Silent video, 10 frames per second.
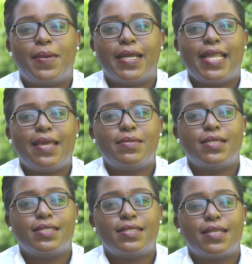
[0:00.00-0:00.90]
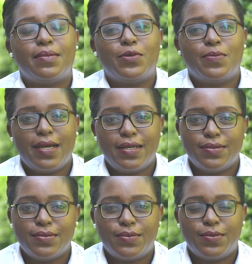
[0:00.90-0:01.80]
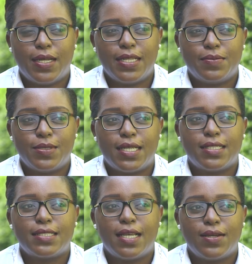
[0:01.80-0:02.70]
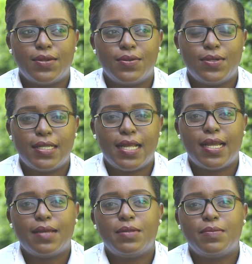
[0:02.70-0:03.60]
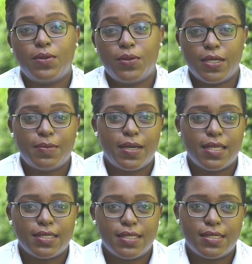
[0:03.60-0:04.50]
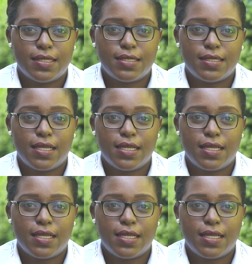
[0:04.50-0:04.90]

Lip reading: My name is Muma Bwalya Munansangu, and I am employed by the Citizens